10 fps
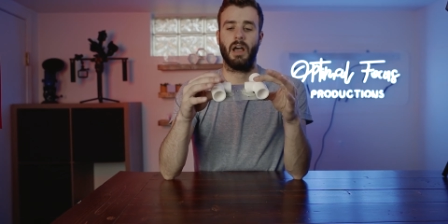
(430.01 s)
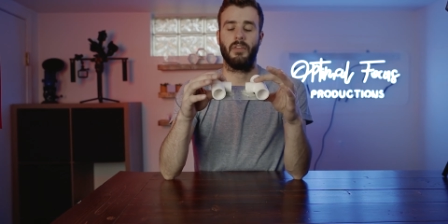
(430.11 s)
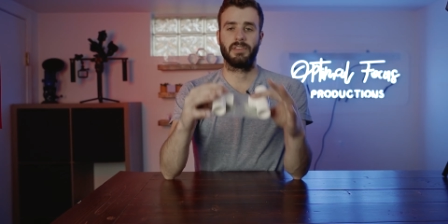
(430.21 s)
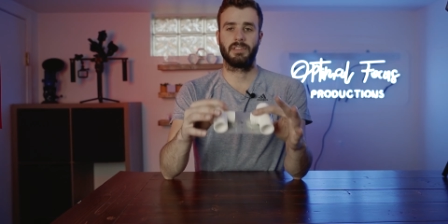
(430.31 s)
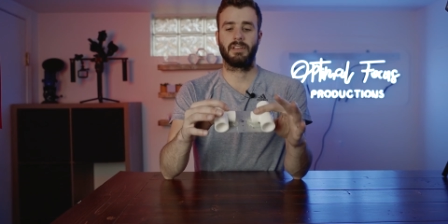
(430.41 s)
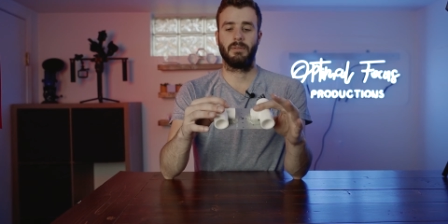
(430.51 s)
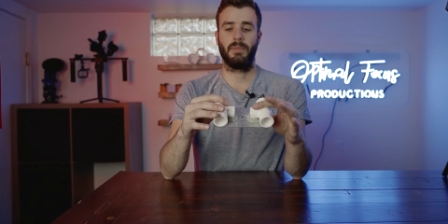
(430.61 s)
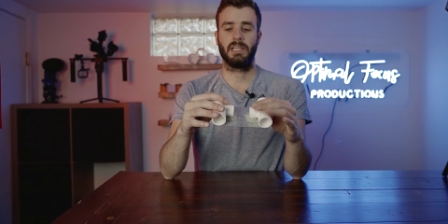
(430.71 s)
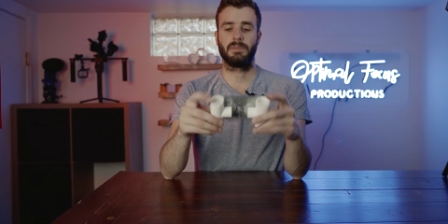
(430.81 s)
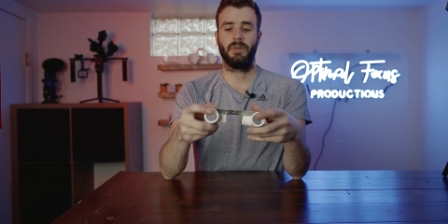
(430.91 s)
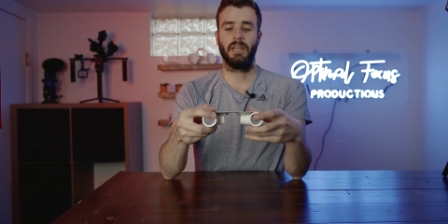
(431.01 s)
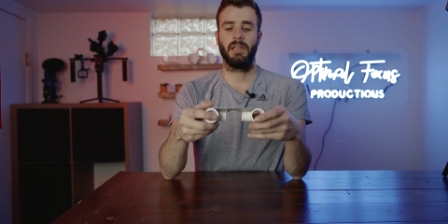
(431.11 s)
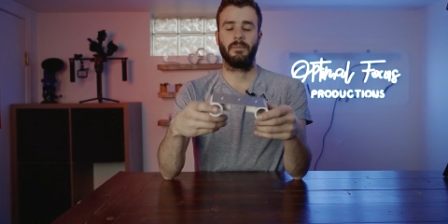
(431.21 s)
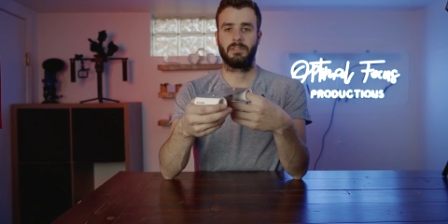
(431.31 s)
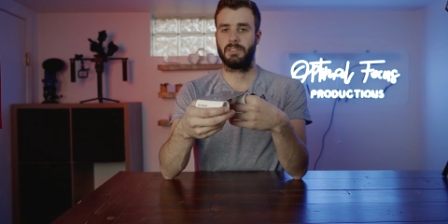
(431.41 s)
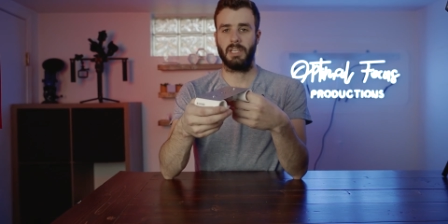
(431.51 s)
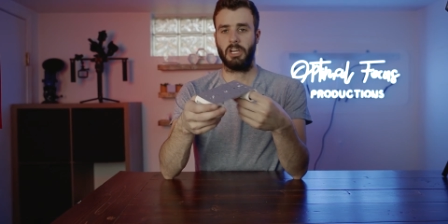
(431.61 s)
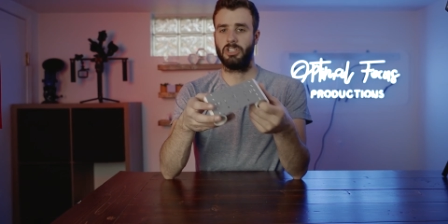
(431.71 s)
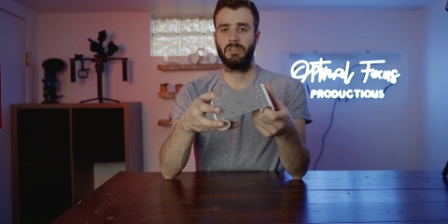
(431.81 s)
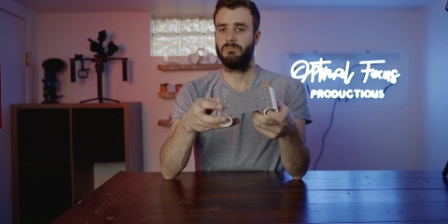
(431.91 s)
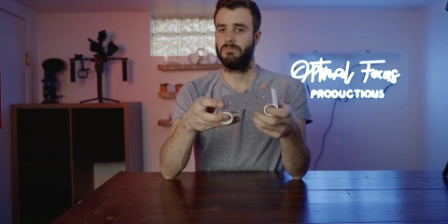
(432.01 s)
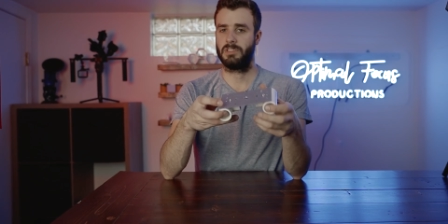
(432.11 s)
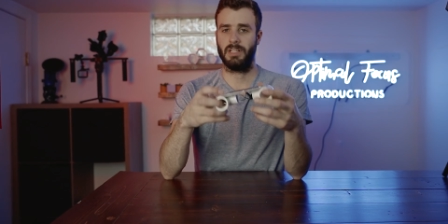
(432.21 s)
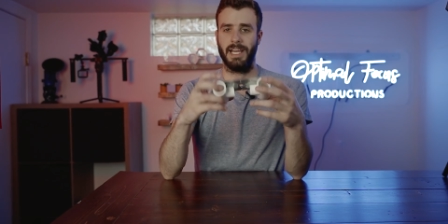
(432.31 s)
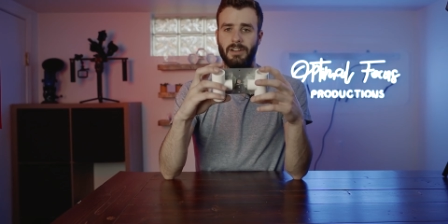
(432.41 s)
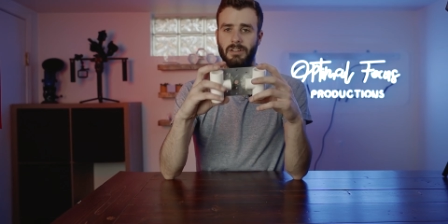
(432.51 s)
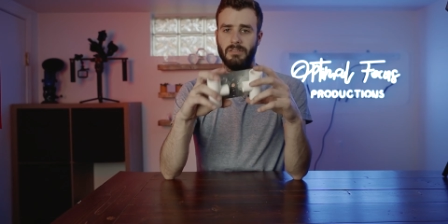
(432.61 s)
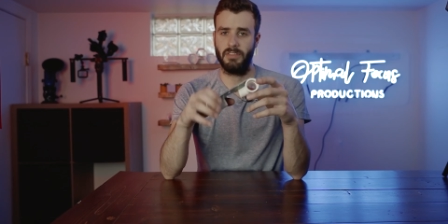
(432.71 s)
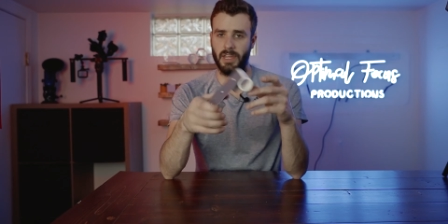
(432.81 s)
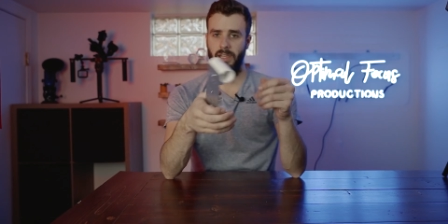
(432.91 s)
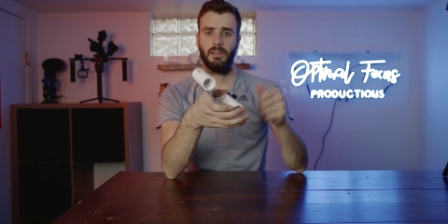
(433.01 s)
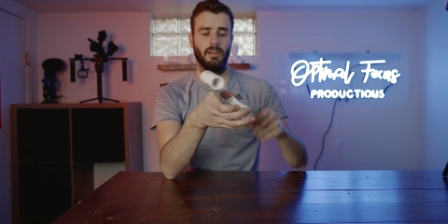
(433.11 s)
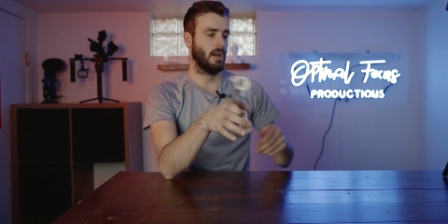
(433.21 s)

Uh, this is our base plate section slider thing.